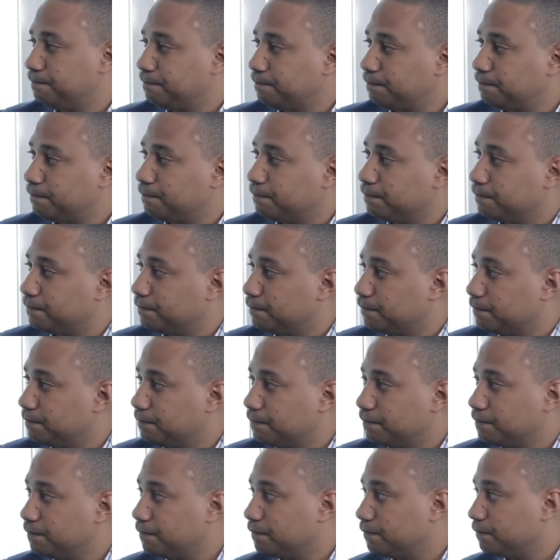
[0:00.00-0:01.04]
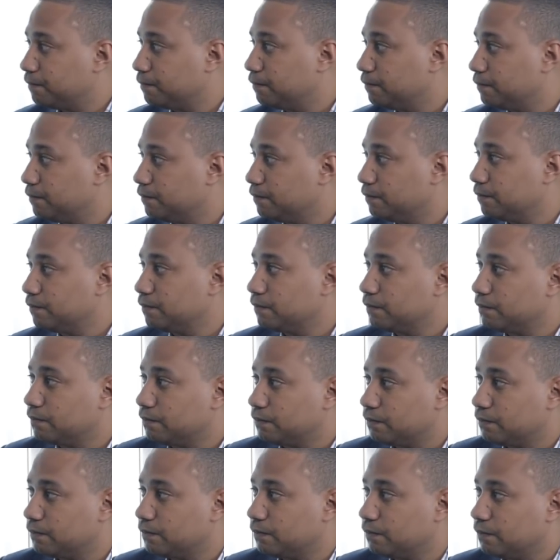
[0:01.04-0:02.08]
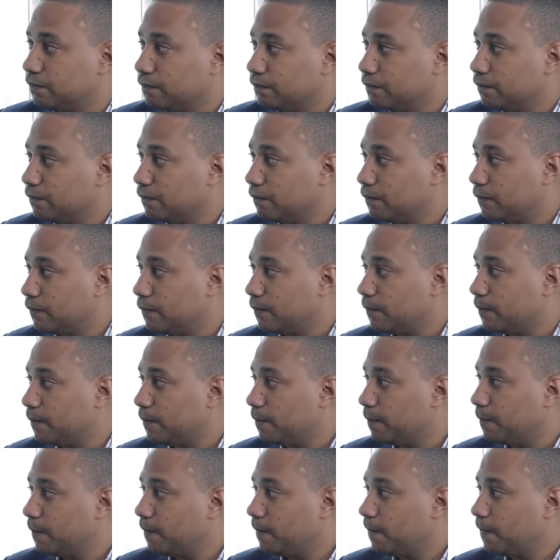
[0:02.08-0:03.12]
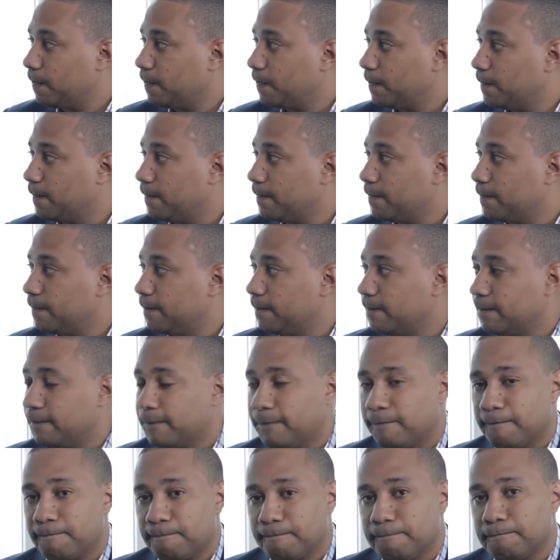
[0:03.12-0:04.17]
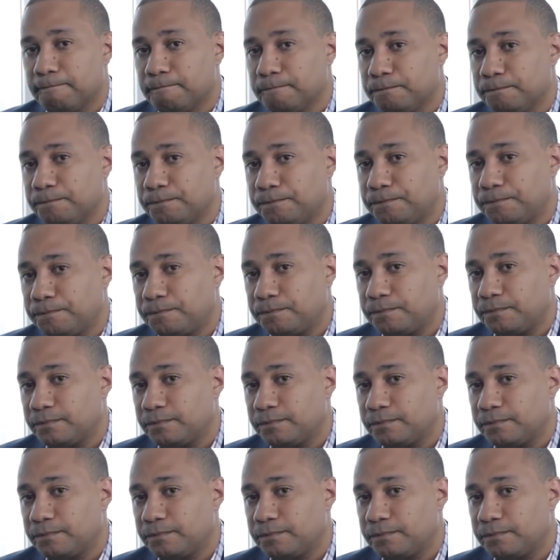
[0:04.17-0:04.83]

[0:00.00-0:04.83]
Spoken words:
[no speech]